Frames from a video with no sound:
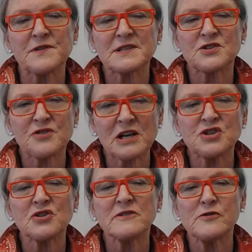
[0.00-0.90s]
The
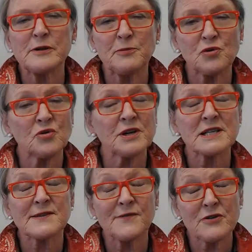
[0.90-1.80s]
structure of a report
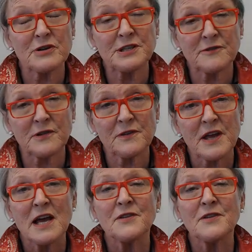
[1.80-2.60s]
is very different